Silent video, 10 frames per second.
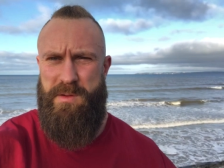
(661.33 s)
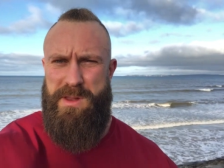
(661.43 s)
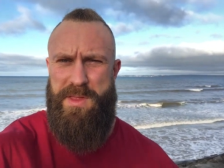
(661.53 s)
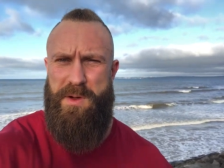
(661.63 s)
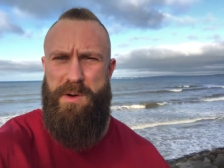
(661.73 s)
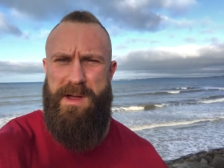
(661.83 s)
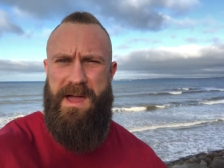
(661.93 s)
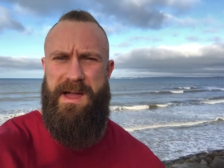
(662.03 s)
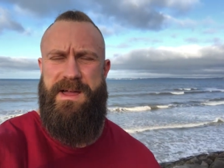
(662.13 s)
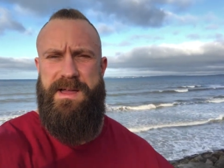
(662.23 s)
would have thought
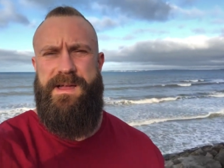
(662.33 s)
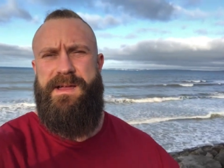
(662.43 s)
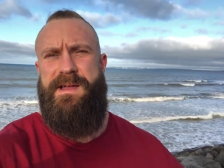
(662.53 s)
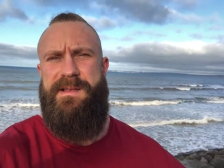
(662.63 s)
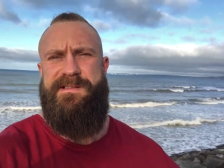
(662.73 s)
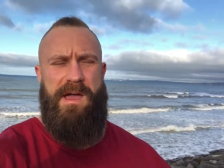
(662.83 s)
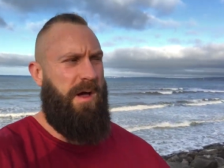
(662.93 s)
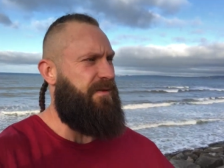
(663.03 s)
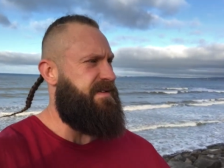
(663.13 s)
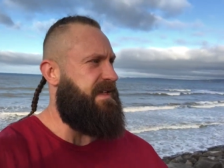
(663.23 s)
it?
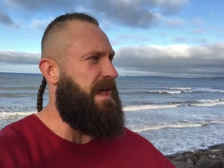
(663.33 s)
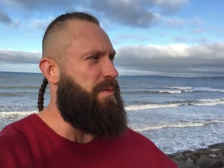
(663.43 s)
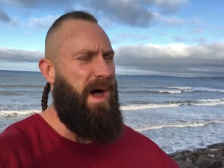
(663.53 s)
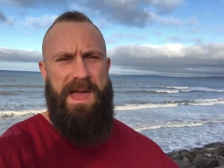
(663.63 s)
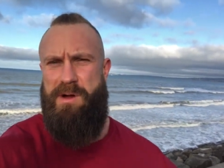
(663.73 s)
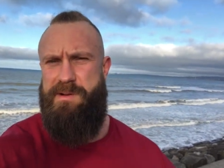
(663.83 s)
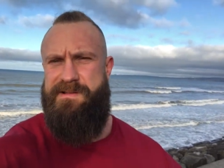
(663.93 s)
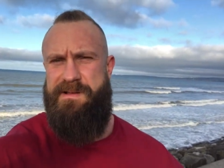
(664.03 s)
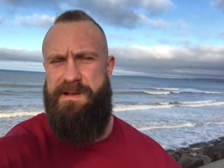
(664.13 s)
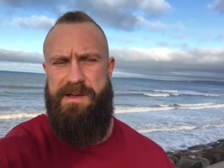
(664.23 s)
So obviously in
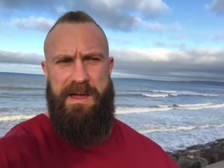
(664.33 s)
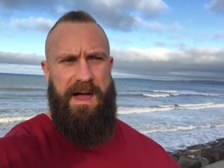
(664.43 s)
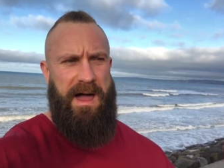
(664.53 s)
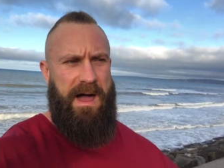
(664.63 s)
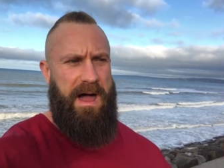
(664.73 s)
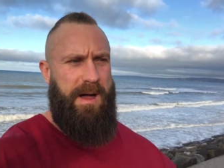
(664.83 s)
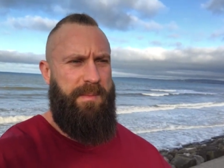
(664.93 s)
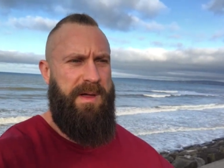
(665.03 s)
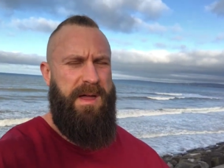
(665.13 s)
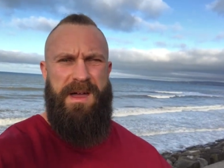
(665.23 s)
Wales,
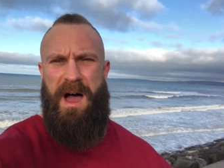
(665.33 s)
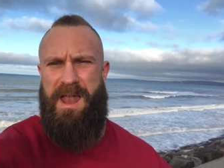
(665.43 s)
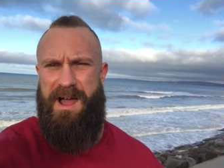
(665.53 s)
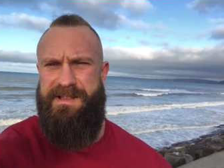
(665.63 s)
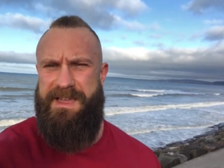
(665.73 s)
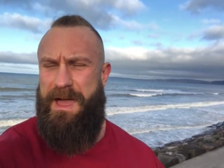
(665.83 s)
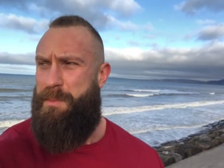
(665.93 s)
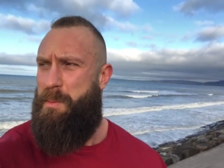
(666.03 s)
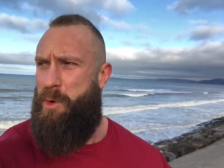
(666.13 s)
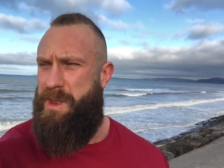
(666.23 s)
um, I like to get
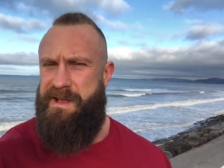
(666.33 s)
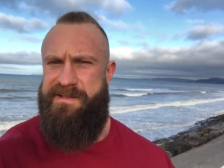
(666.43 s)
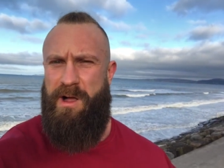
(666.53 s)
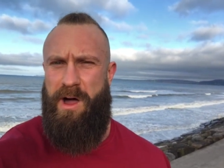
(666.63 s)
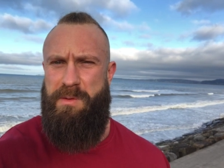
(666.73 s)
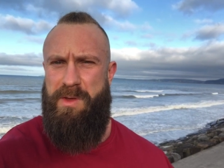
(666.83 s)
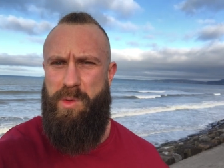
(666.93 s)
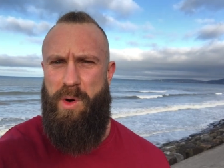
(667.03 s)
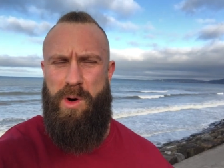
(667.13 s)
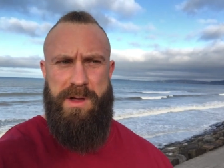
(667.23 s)
my morning started with a
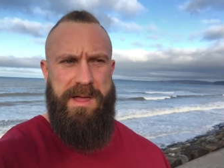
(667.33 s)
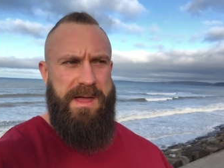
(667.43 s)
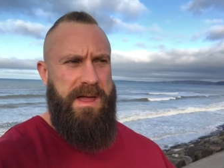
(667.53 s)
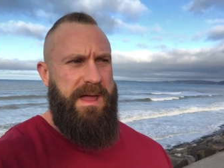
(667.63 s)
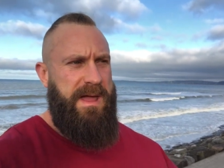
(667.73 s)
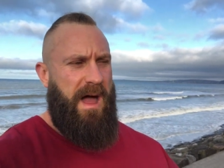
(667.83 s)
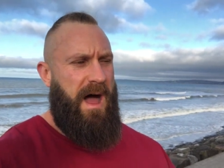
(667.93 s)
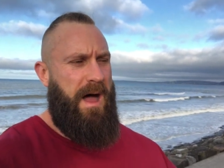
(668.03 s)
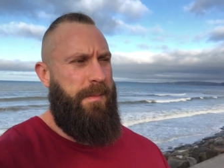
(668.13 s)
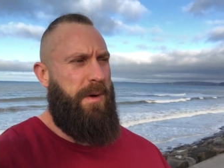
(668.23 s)
walk.
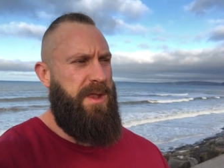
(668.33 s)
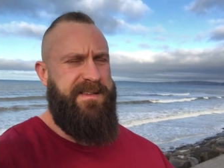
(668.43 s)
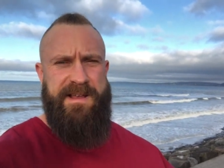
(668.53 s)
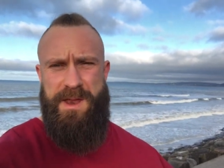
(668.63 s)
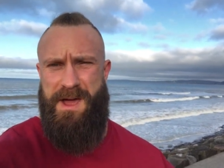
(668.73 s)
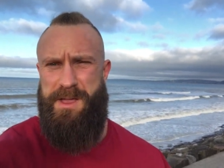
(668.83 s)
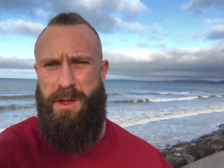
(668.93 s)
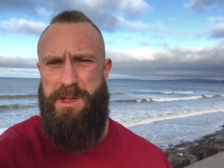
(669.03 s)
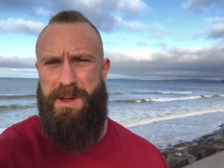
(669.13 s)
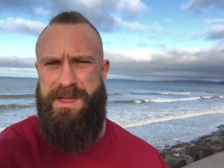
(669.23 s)
Um, on a Sunday, I
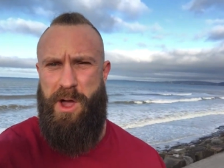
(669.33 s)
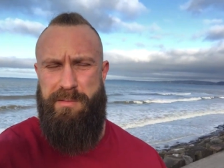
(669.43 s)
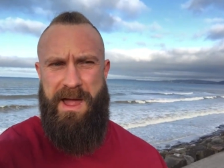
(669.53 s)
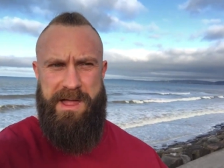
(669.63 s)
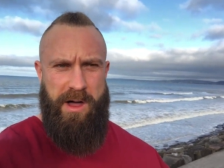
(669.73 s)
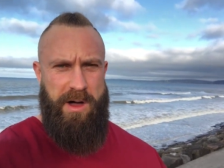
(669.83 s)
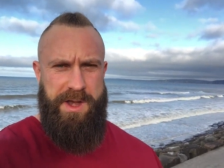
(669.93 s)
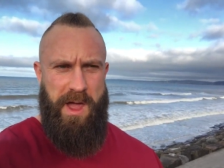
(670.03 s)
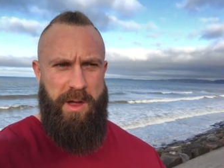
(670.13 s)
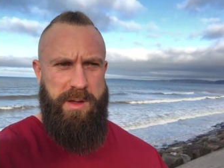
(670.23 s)
don't do any direct
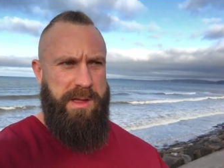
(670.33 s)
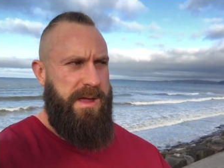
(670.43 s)
cardio,